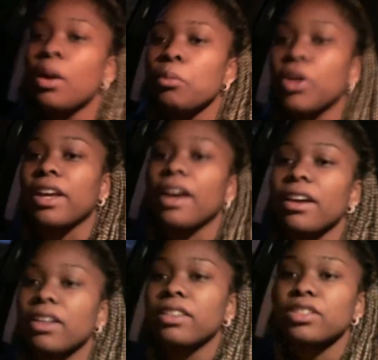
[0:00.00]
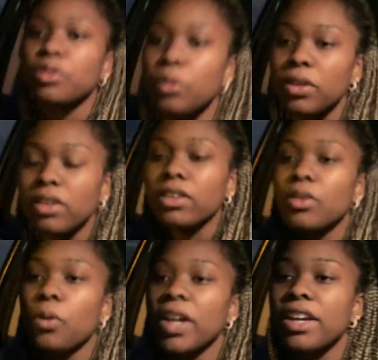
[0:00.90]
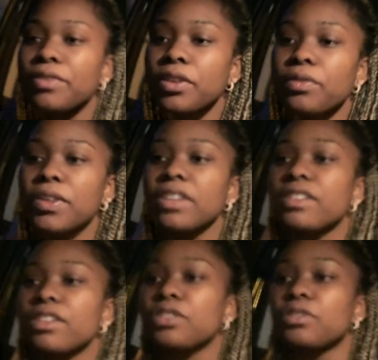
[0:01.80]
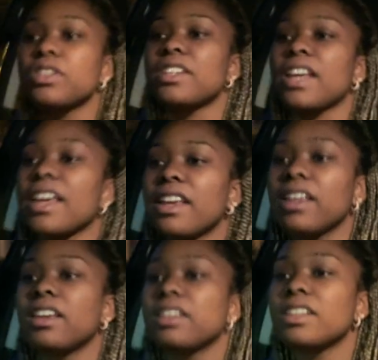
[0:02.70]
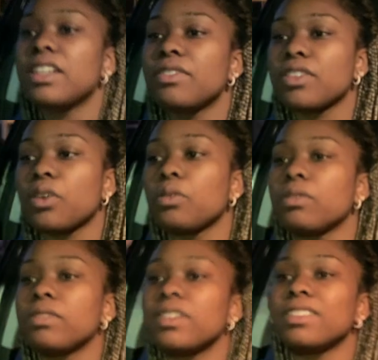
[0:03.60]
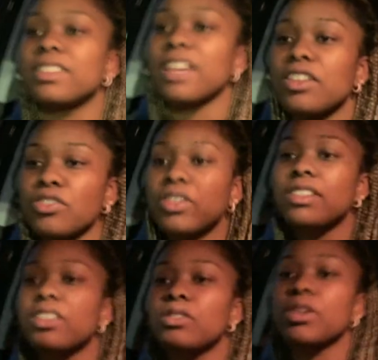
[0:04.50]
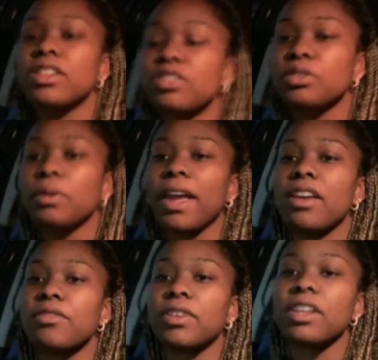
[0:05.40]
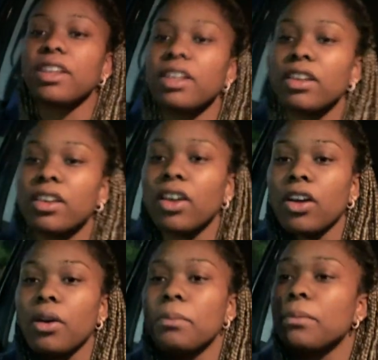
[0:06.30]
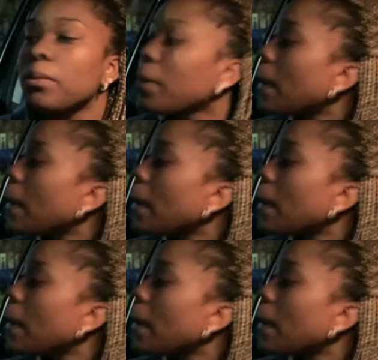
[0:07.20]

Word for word: but yeah so quite a few things to do today even though the schedule isn't looking too heavy um